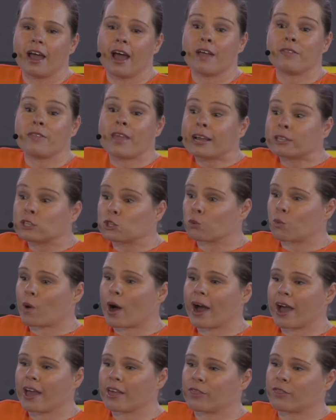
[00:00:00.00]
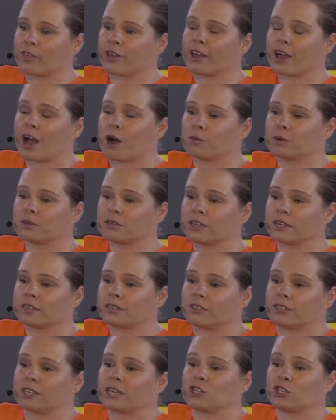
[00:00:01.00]
And that's why I think I was
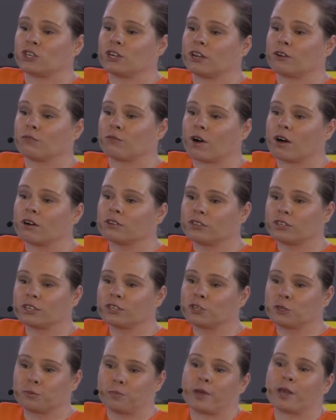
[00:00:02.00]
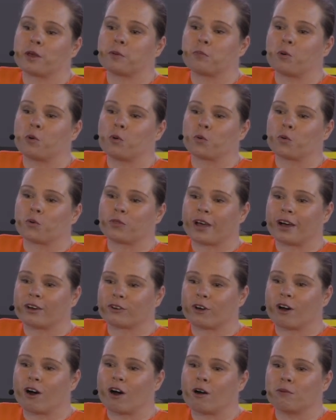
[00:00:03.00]
at such an advantage being born
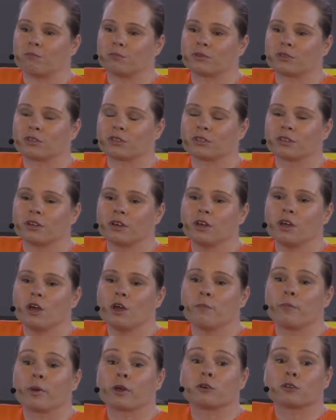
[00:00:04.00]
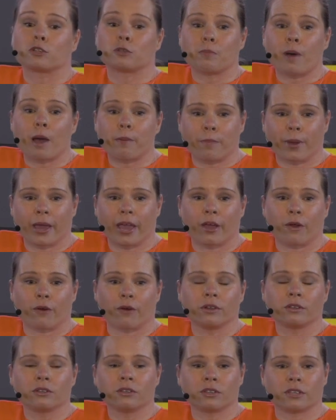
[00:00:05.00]
without arms, because my
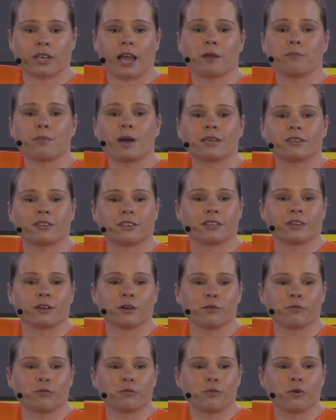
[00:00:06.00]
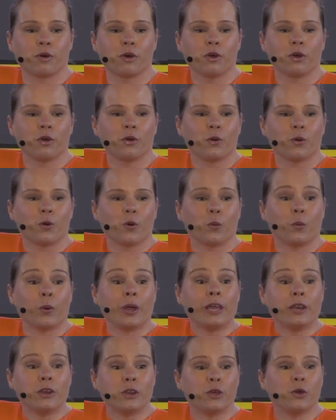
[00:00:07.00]
parents and myself,
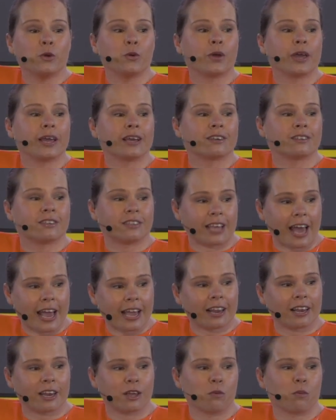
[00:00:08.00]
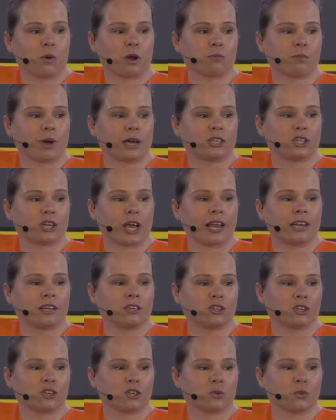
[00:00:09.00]
we knew exactly what my
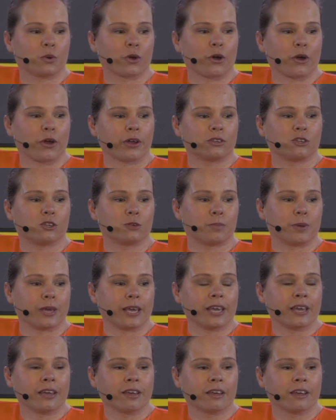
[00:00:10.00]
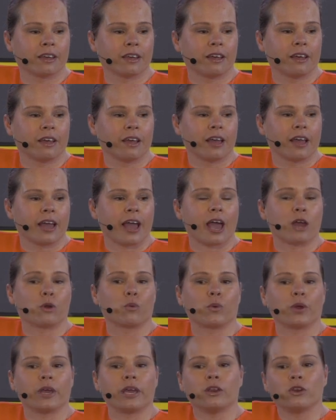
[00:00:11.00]
challenges were going to be,
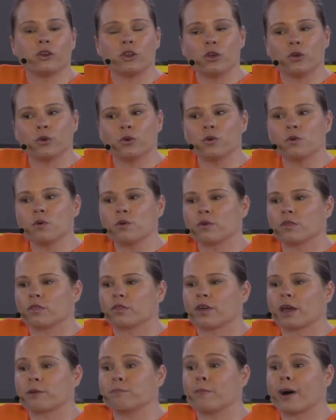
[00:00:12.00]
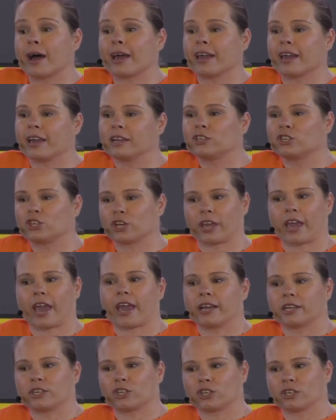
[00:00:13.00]
and we knew that my
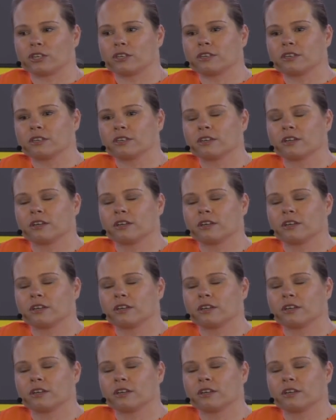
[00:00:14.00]
education